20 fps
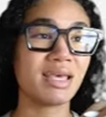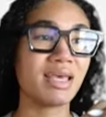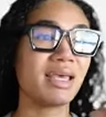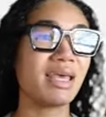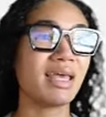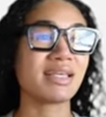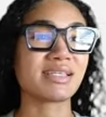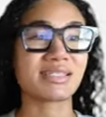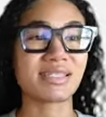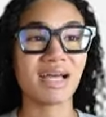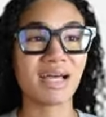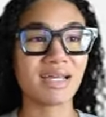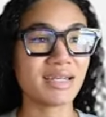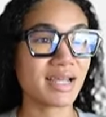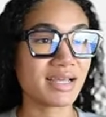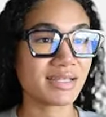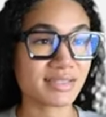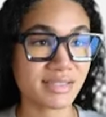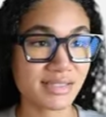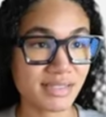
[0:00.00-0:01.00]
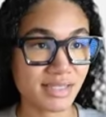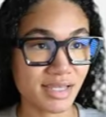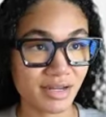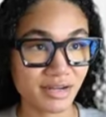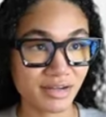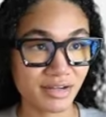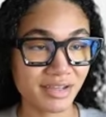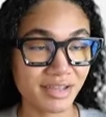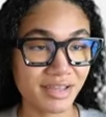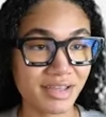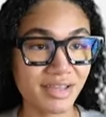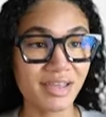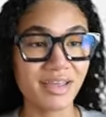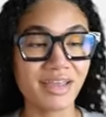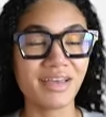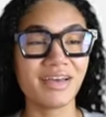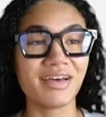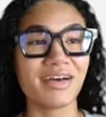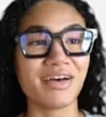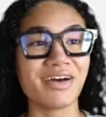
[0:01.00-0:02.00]
It's not necessary
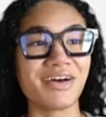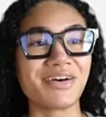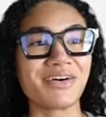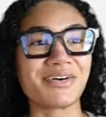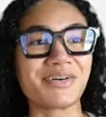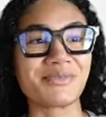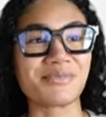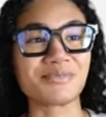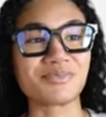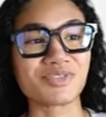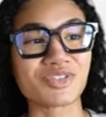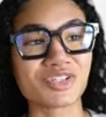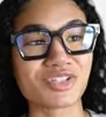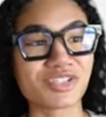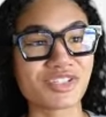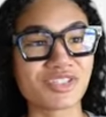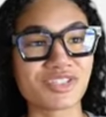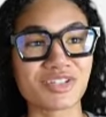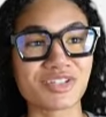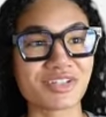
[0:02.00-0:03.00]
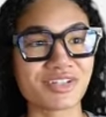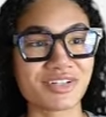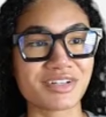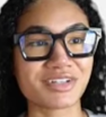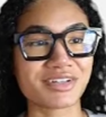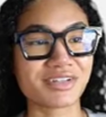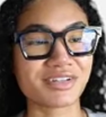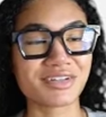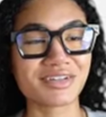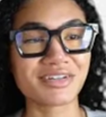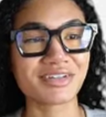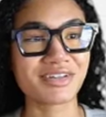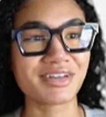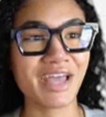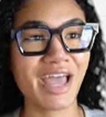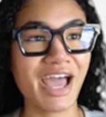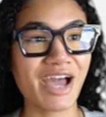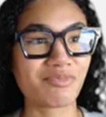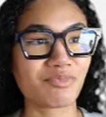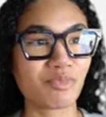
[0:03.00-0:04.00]
just to
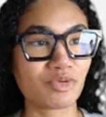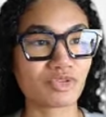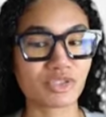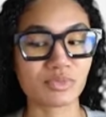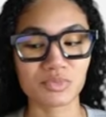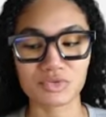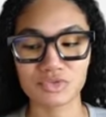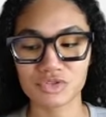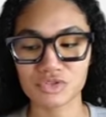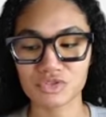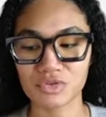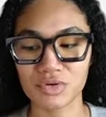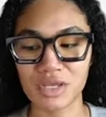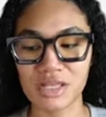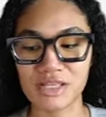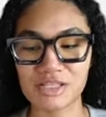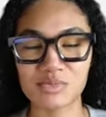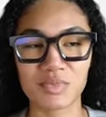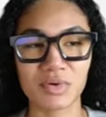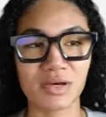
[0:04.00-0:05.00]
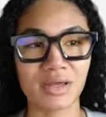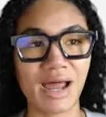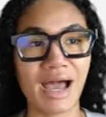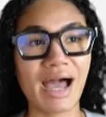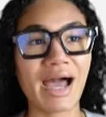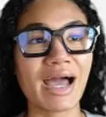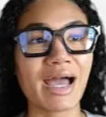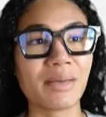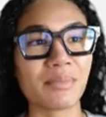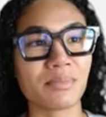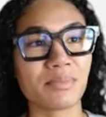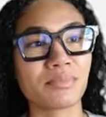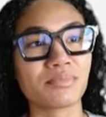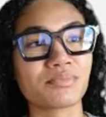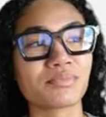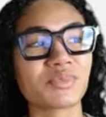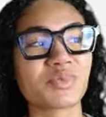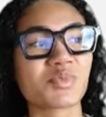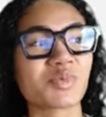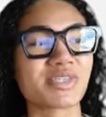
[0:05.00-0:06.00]
have multiple screens, but I
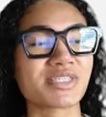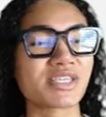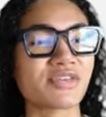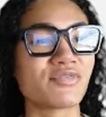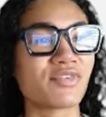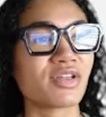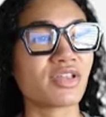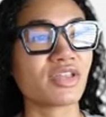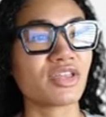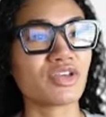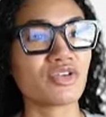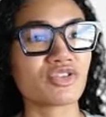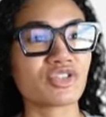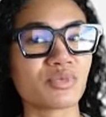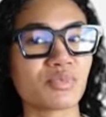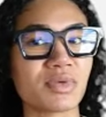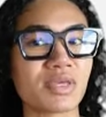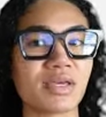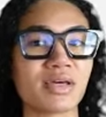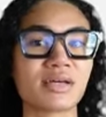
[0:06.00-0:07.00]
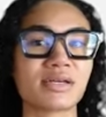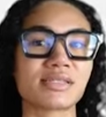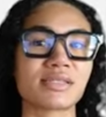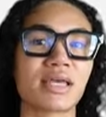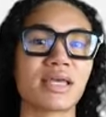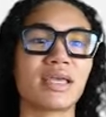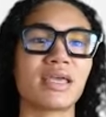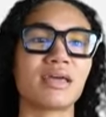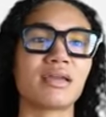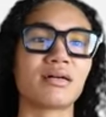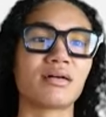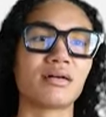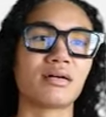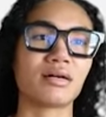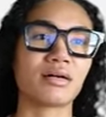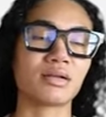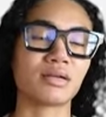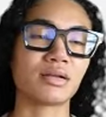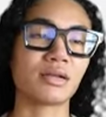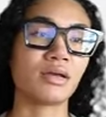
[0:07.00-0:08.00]
specifically use it because I get
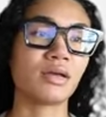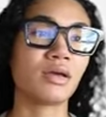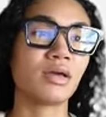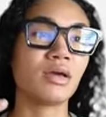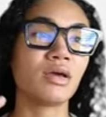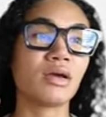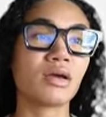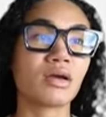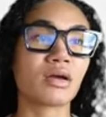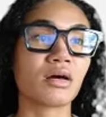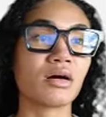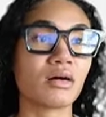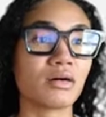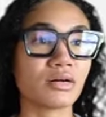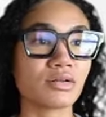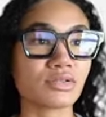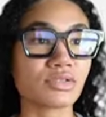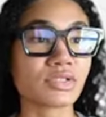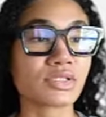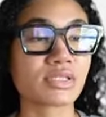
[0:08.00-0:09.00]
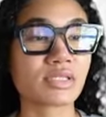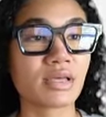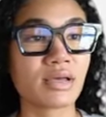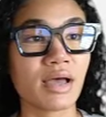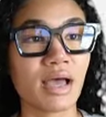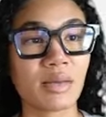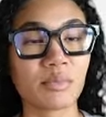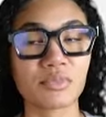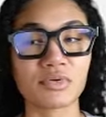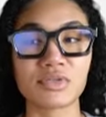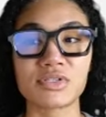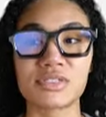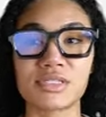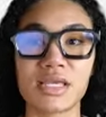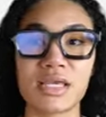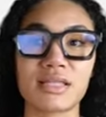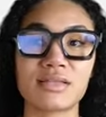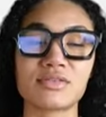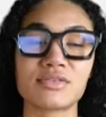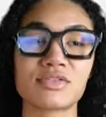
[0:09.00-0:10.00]
on calls, I
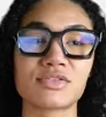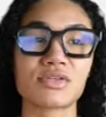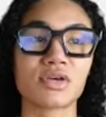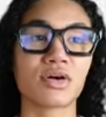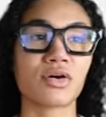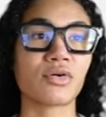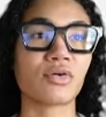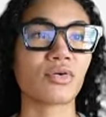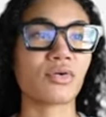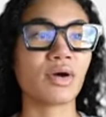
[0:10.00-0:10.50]
present, so